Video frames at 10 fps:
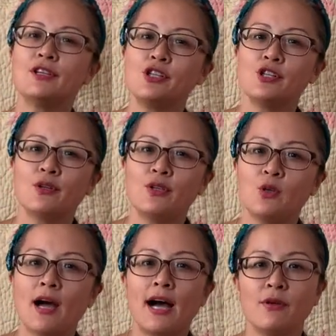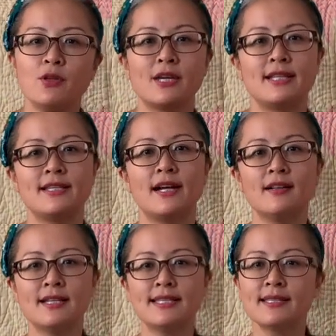show you how you can tell
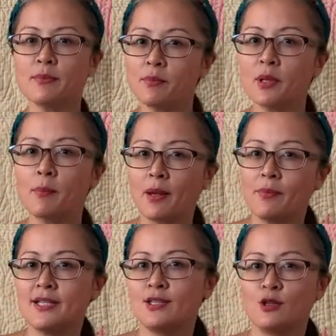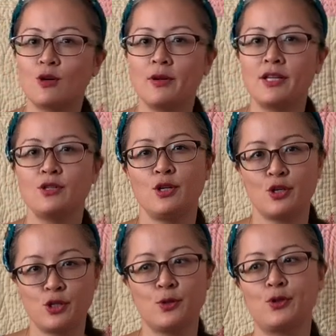a simple puppet story to your
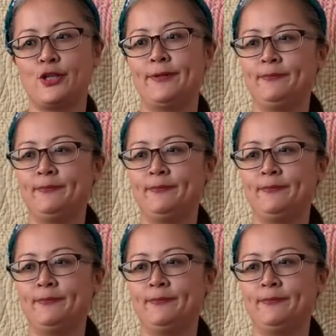children.